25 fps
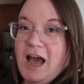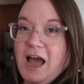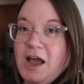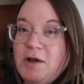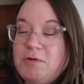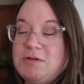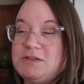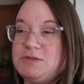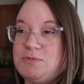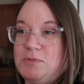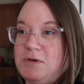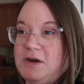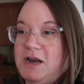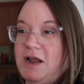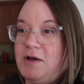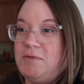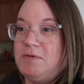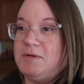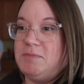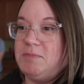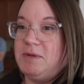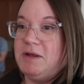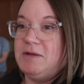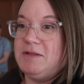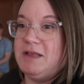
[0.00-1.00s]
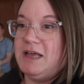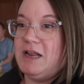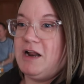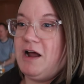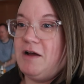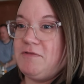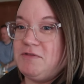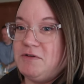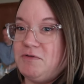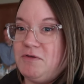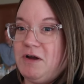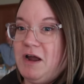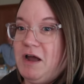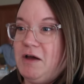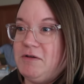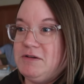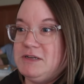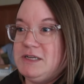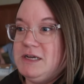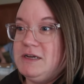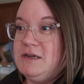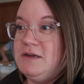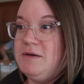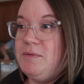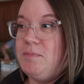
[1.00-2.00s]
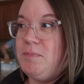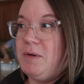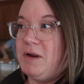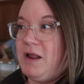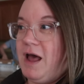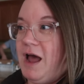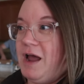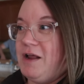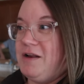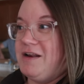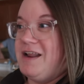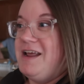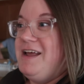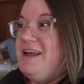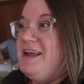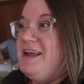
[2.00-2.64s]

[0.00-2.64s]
I was worried I wouldn't be able to get off the ground. But I,